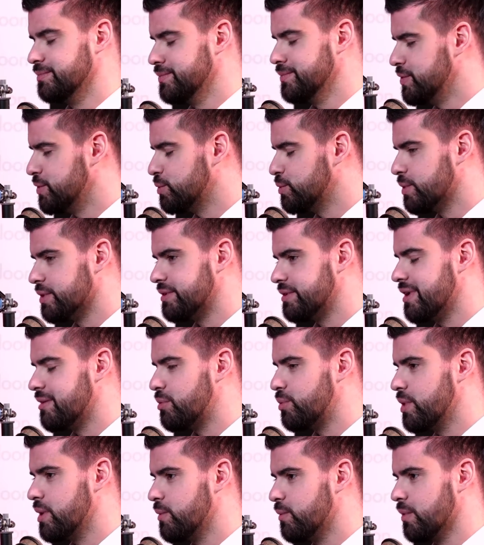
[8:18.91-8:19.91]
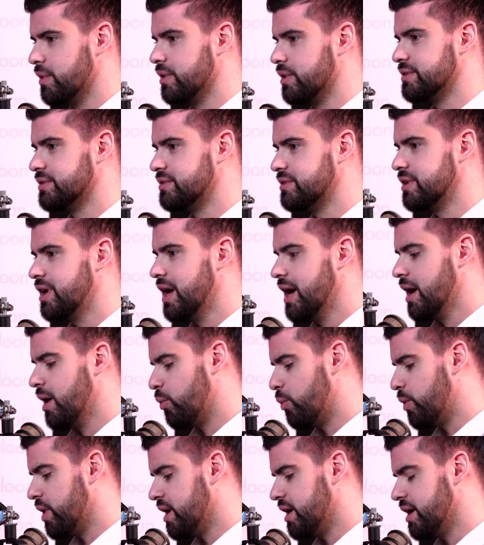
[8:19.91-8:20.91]
do whatever we want.
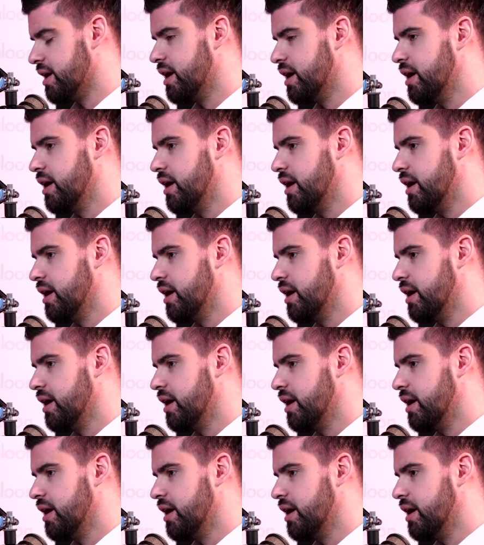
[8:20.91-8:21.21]
We